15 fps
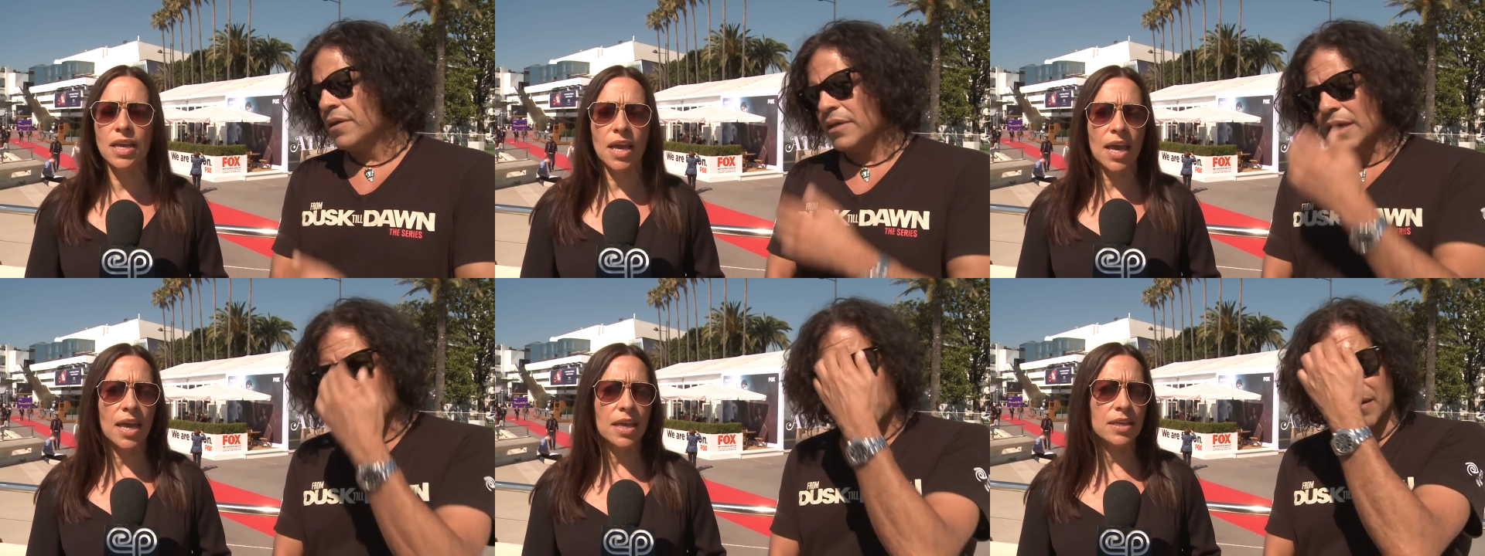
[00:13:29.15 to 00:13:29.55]

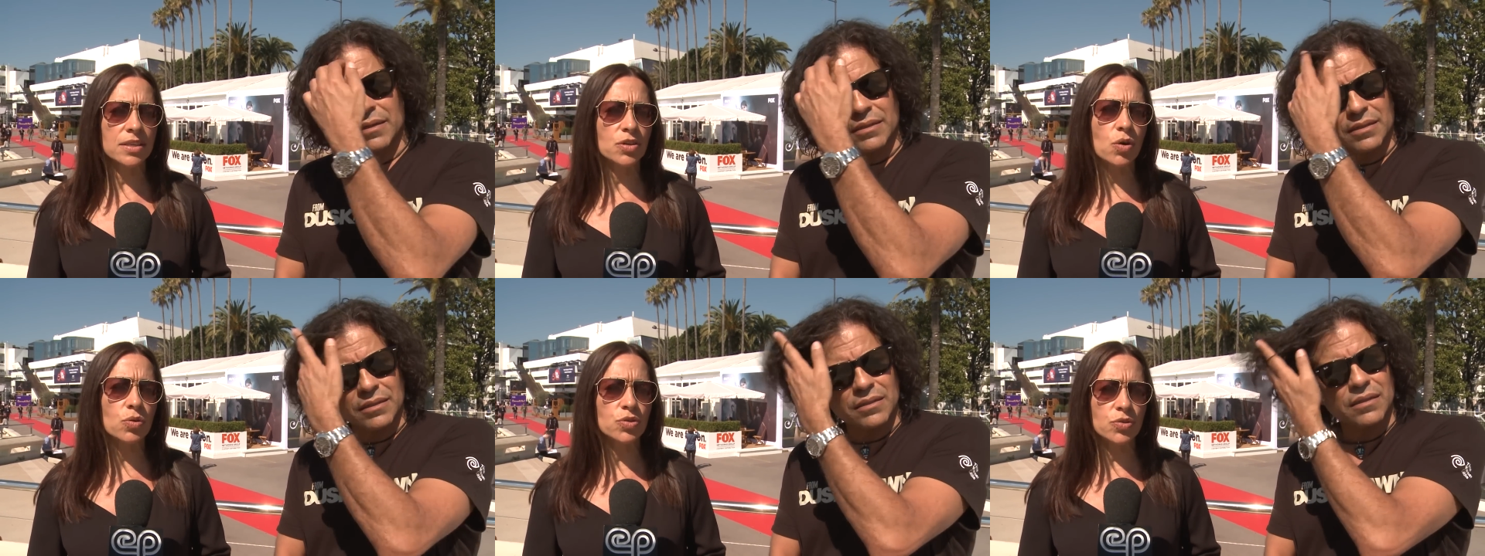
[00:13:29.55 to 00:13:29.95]
Speaker 1: Yeah. And
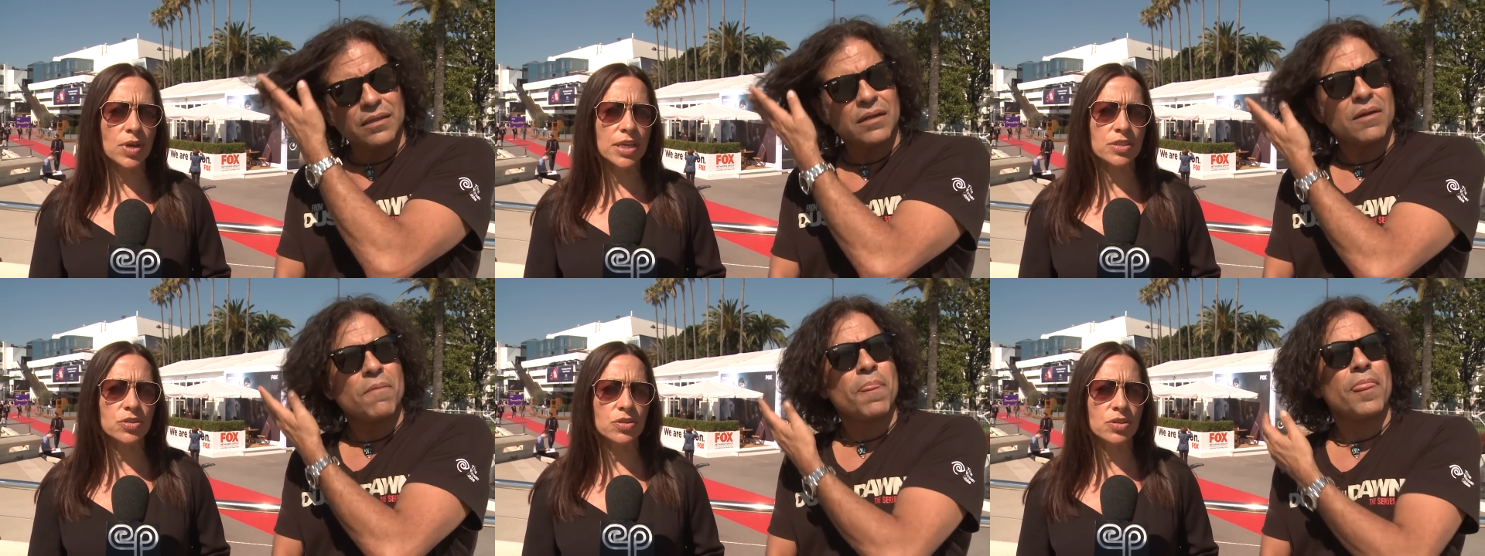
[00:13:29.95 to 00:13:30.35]

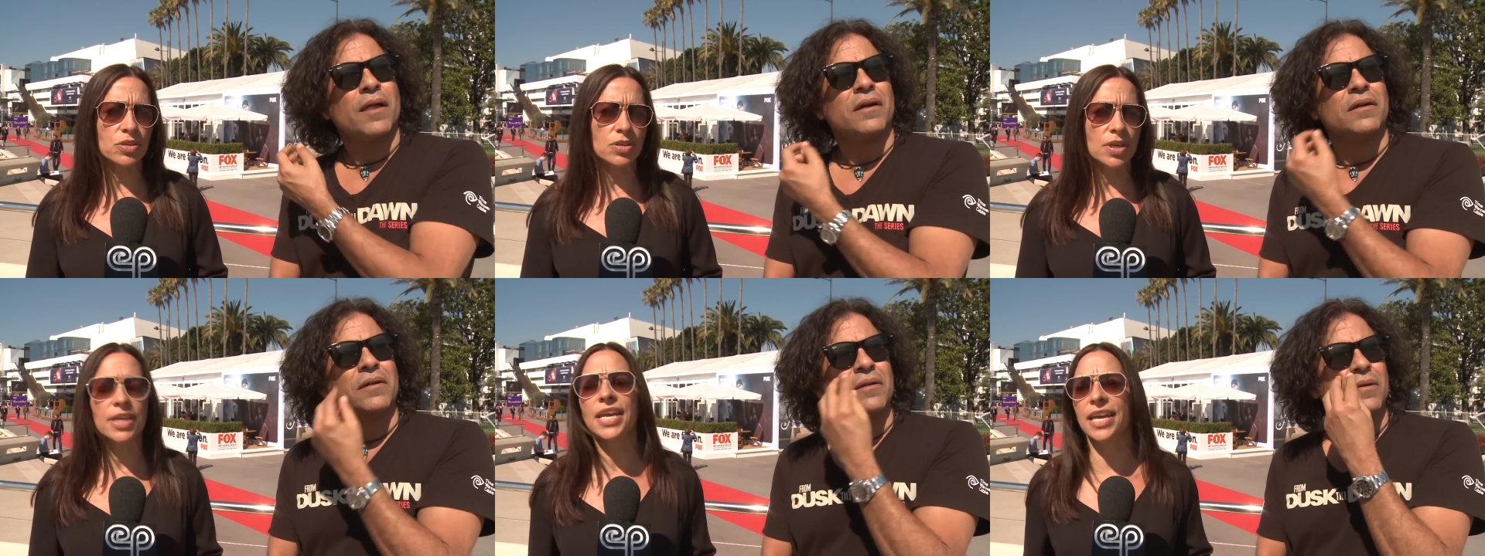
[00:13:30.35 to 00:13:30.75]
co-director,
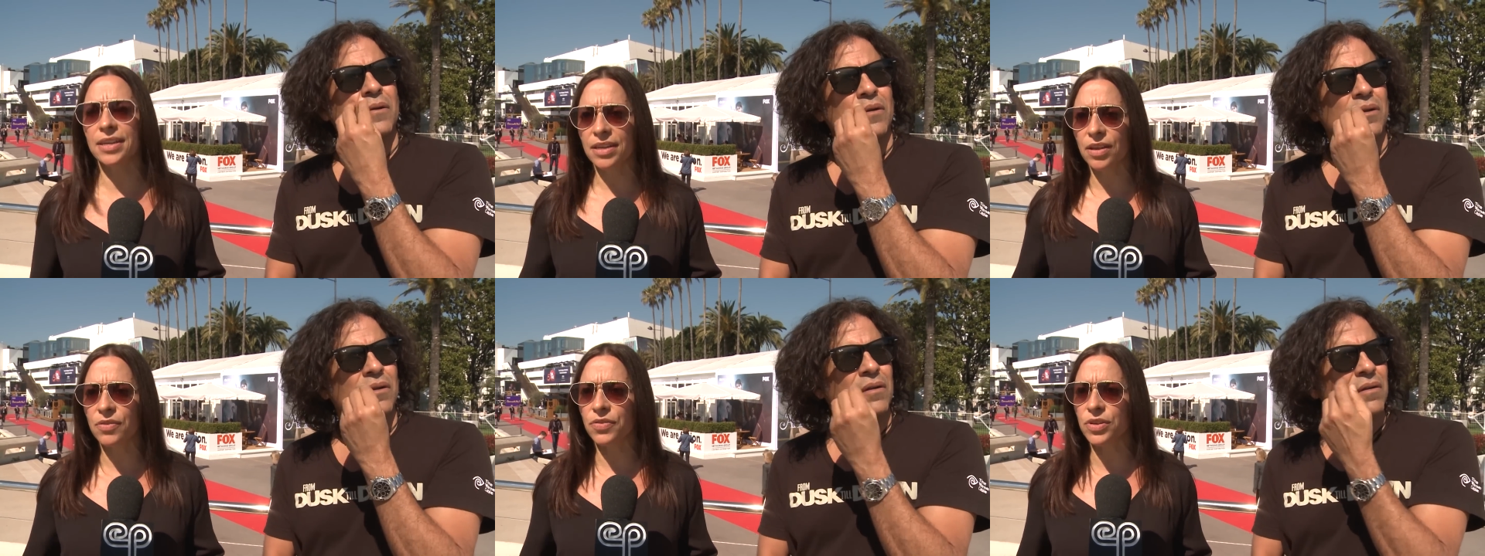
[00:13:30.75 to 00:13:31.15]
again,
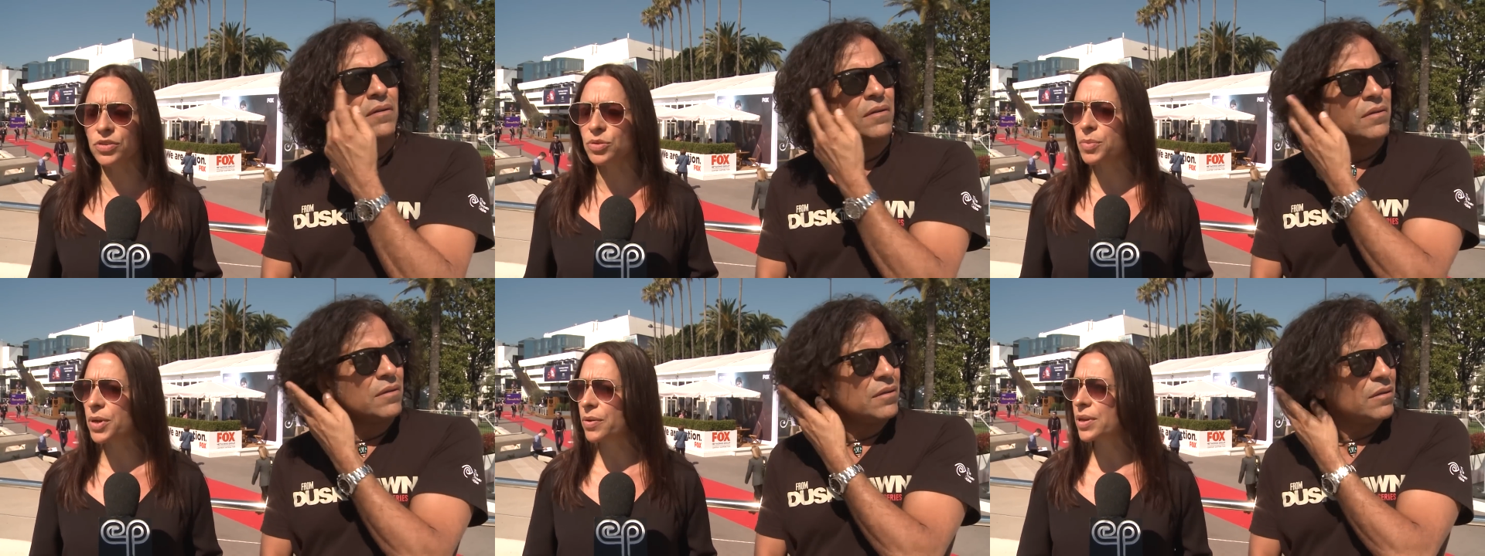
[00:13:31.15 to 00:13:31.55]

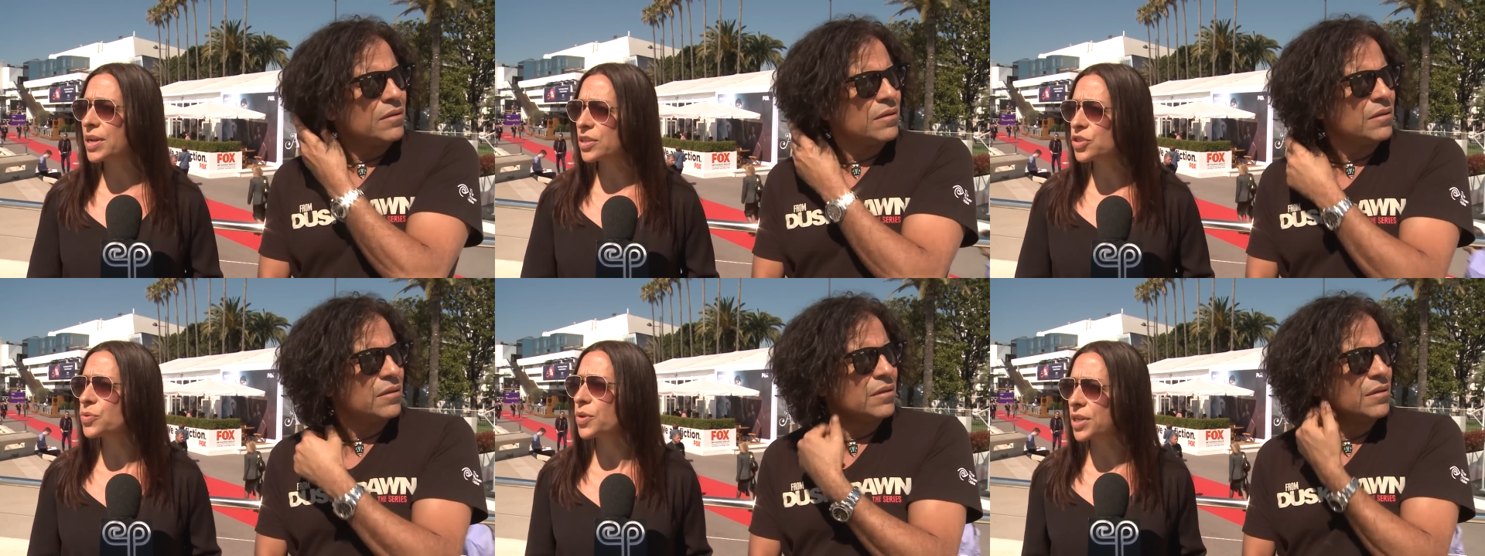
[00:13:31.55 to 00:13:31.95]
Alfonso Maiorana, I
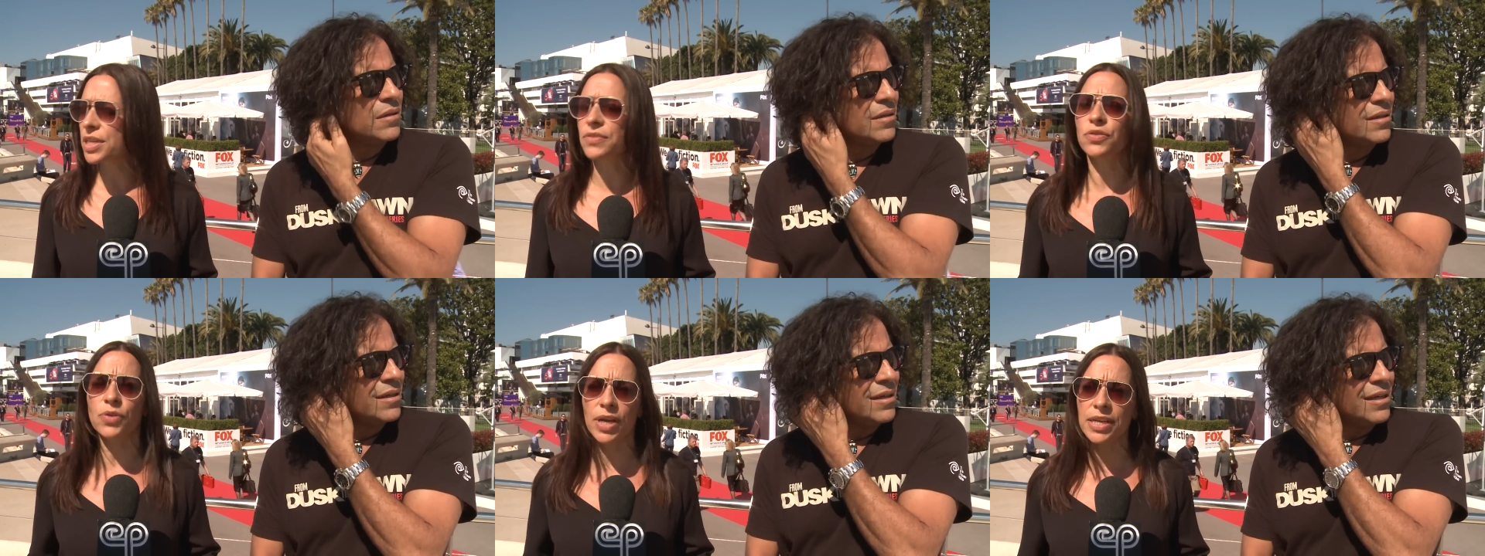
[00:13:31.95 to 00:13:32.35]
just want to
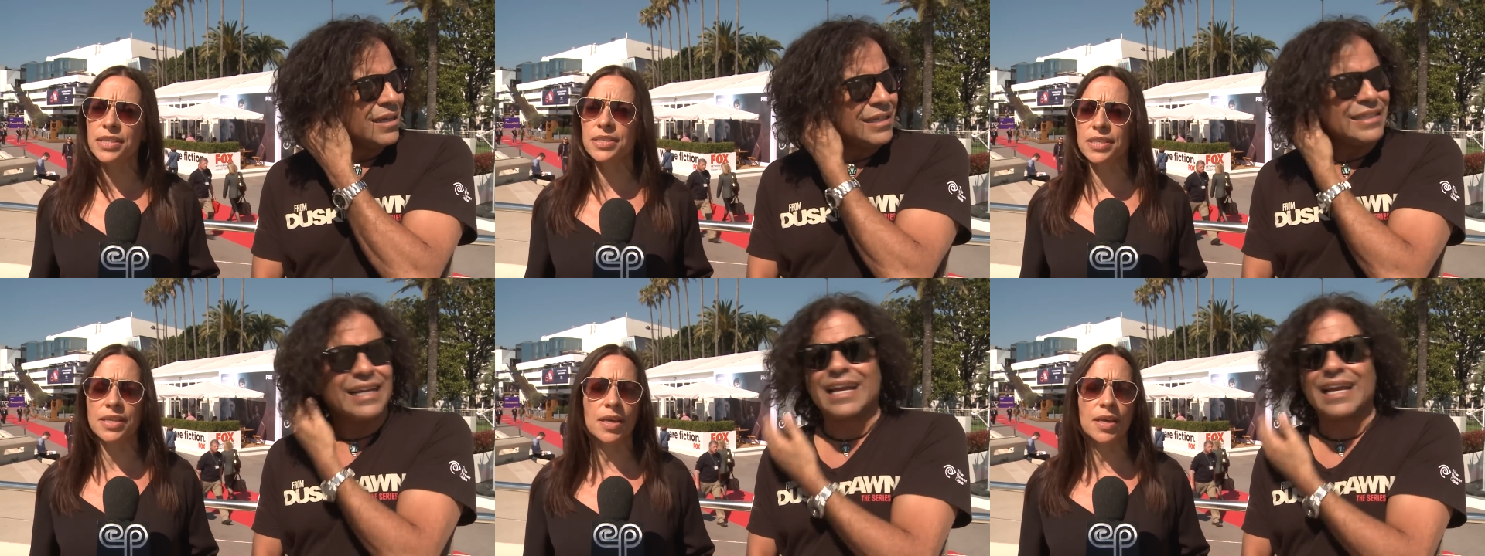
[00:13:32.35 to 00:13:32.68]
give credit to you